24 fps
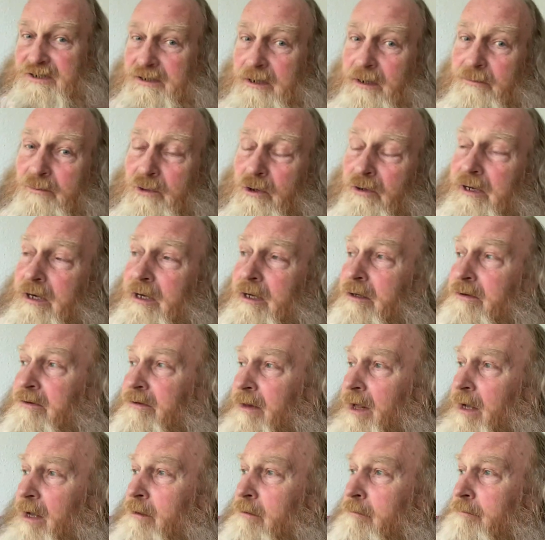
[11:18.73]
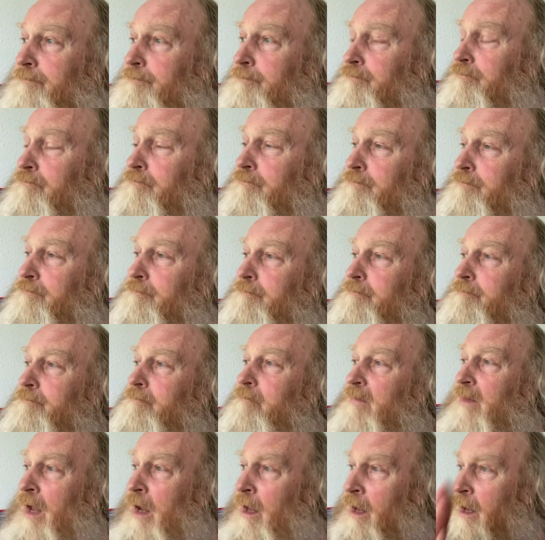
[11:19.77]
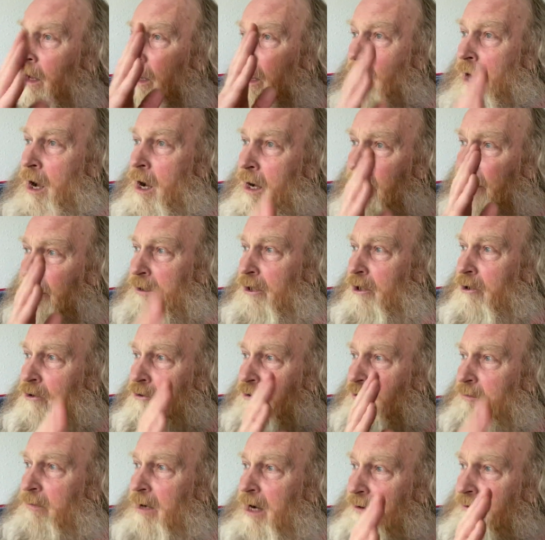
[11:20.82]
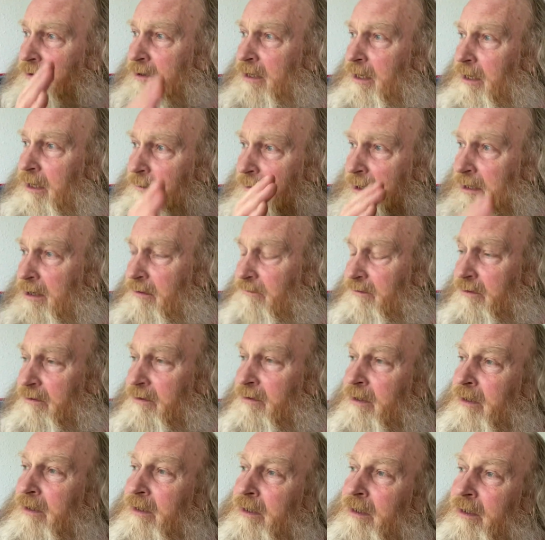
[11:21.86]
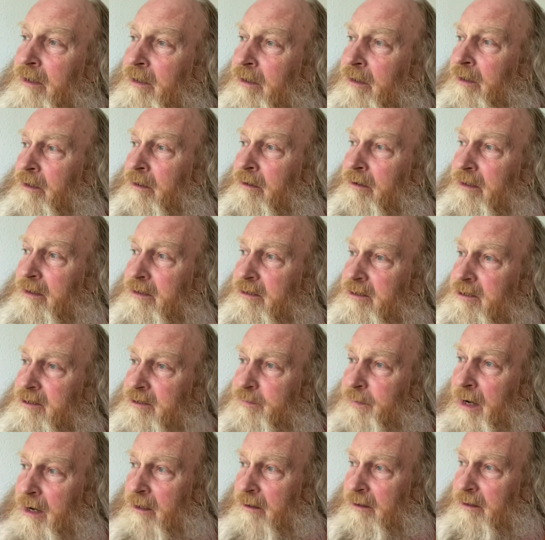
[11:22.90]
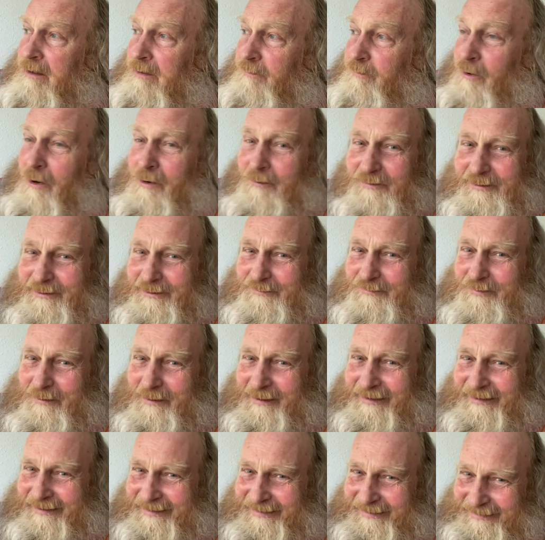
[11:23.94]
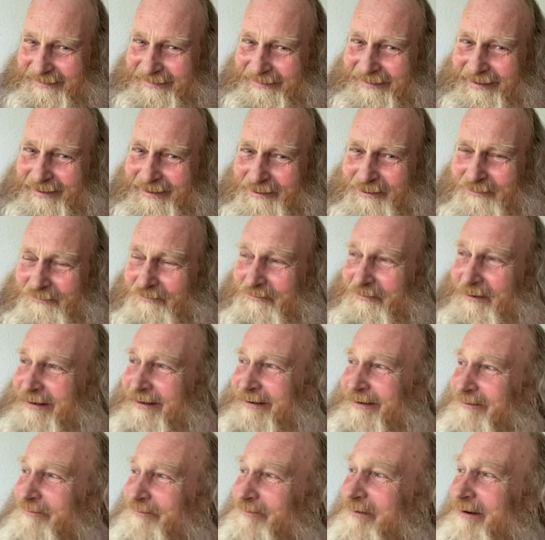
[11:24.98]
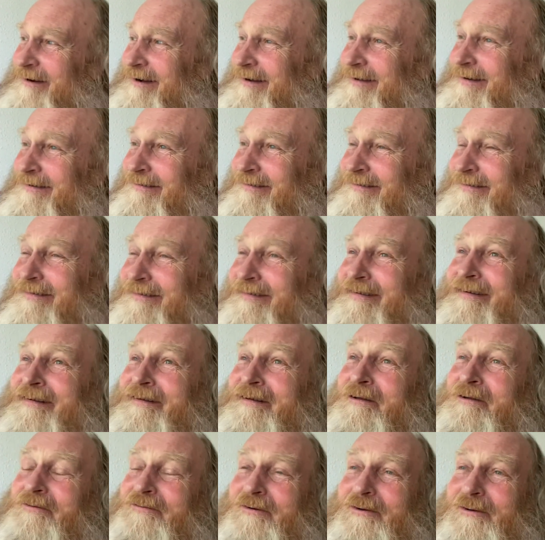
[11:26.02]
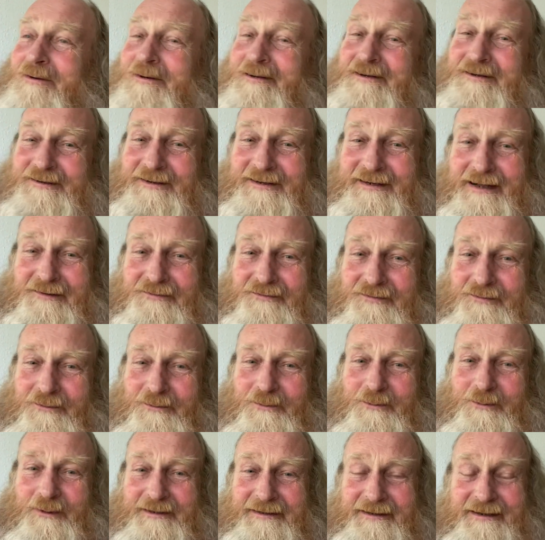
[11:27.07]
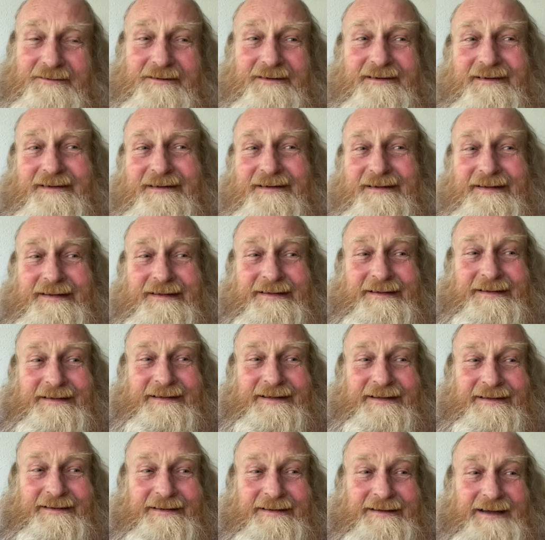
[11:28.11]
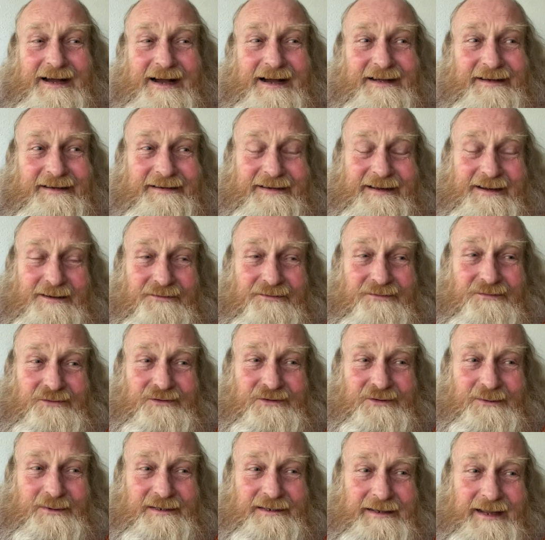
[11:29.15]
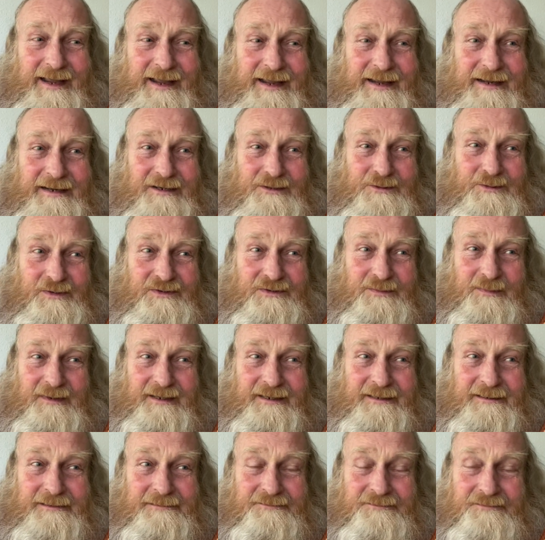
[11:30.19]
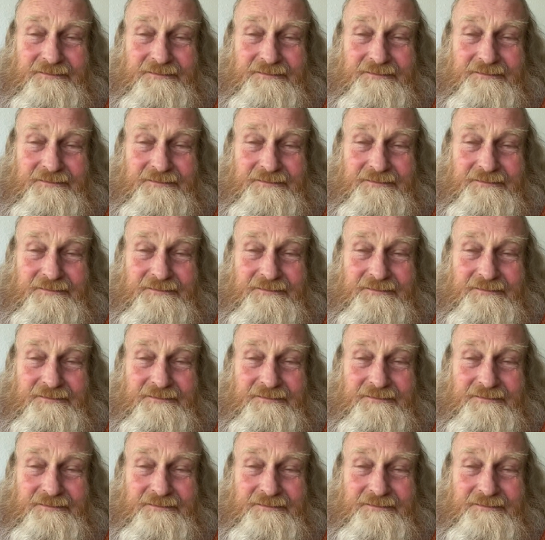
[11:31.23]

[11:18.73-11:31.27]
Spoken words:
so I'm not getting into that. I know that my Redeemer liveth. This is partly another friend of mine who's foolish enough or whatever and kind enough to engage with me.